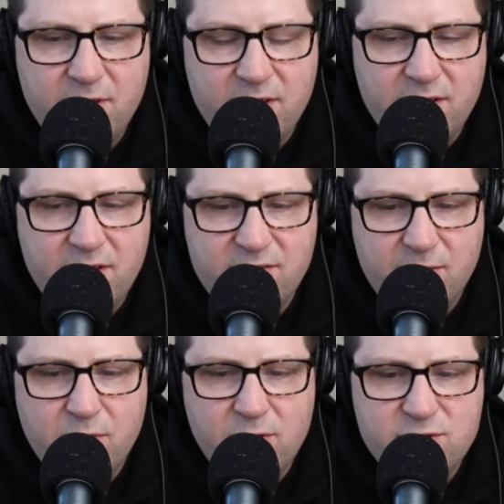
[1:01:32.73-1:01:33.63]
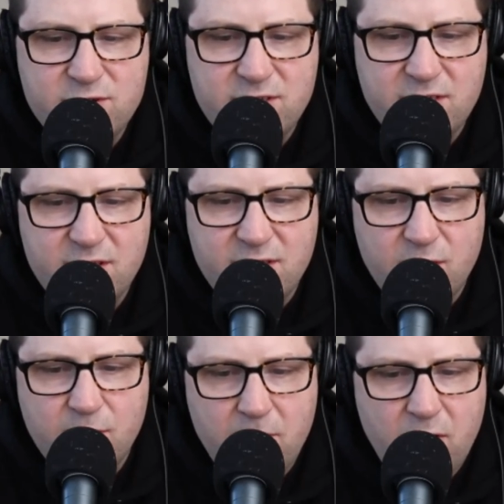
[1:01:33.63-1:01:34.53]
like at least approach to the
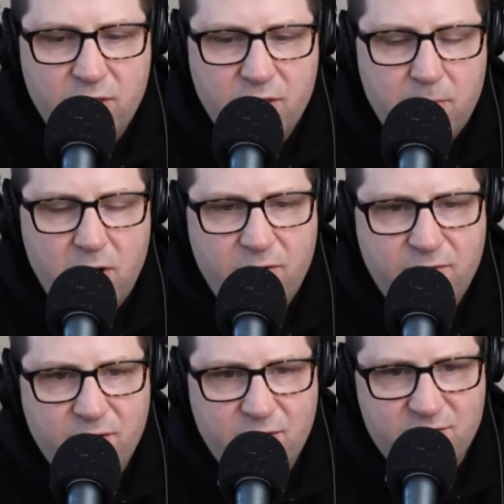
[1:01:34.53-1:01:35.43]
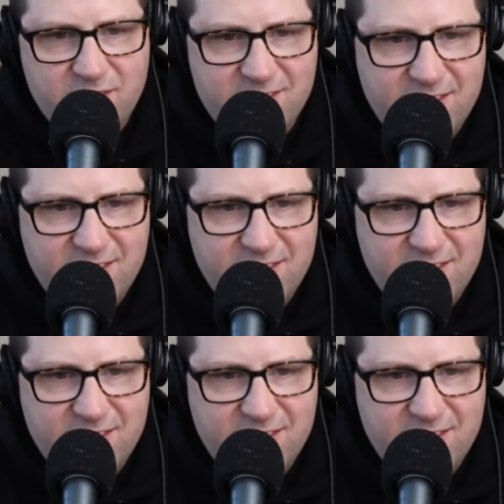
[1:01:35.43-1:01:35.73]
mall photos and